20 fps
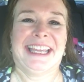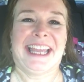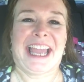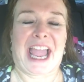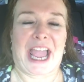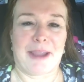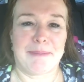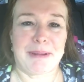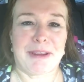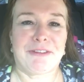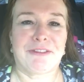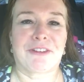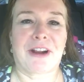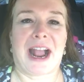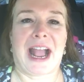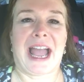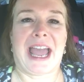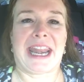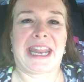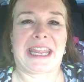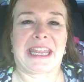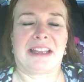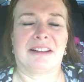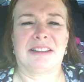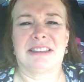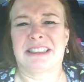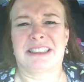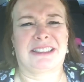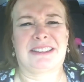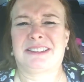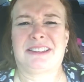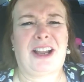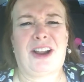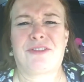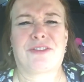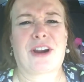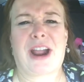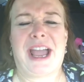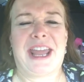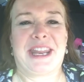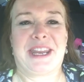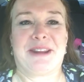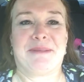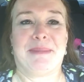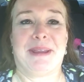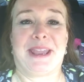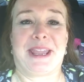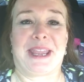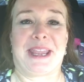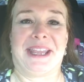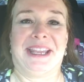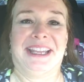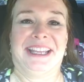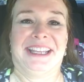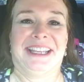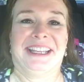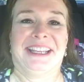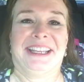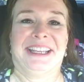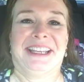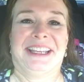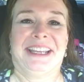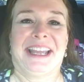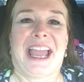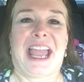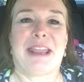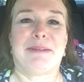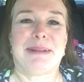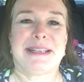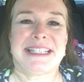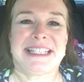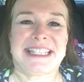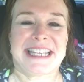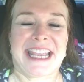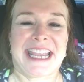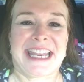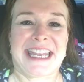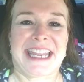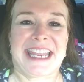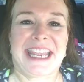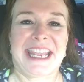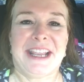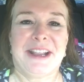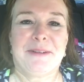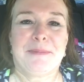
Happy Friday. Well, it's not Friday to me. Hey, Miss Cindy.